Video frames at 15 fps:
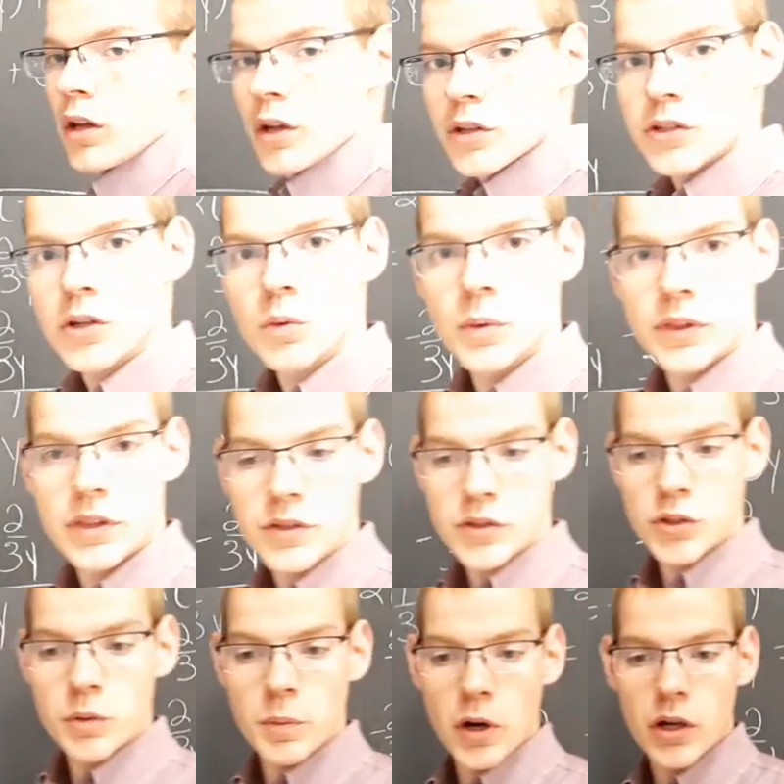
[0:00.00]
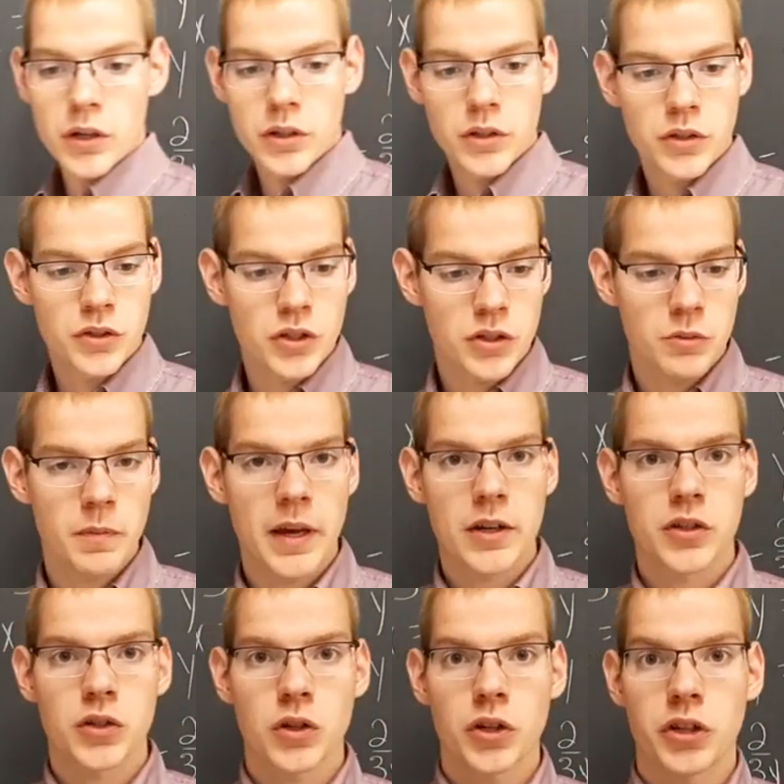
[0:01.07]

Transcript: So with this new part, just make sure